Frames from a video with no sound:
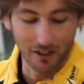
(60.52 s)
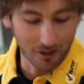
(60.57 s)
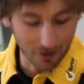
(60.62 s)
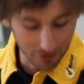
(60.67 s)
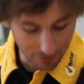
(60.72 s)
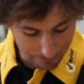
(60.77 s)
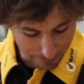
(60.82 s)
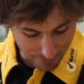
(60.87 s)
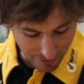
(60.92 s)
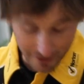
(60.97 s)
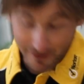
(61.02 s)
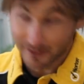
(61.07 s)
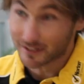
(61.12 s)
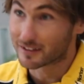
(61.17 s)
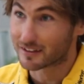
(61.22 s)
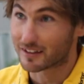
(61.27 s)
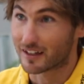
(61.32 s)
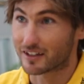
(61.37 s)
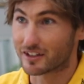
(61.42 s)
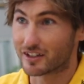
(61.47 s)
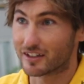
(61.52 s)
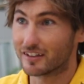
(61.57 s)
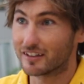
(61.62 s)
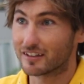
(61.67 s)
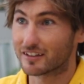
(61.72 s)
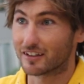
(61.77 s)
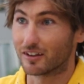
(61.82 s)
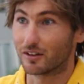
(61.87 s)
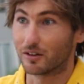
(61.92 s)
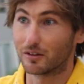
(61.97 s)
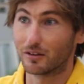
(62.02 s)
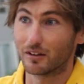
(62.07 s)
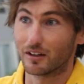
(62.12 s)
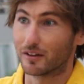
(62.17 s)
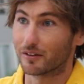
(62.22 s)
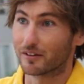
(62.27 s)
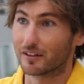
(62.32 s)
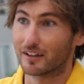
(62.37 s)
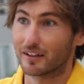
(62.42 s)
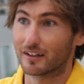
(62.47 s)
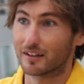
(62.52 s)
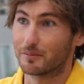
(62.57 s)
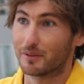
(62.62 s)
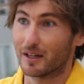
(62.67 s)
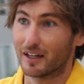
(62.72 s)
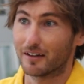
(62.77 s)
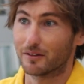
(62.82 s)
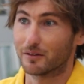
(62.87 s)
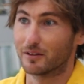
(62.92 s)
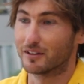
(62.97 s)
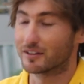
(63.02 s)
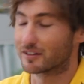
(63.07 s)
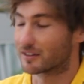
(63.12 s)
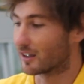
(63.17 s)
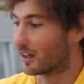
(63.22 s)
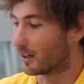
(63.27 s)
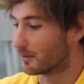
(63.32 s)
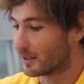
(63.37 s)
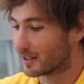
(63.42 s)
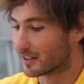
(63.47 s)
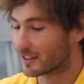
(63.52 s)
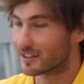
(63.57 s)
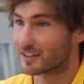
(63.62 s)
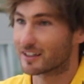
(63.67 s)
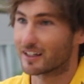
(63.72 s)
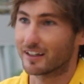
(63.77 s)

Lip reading: whole practice sessions, all I was thinking about was I better just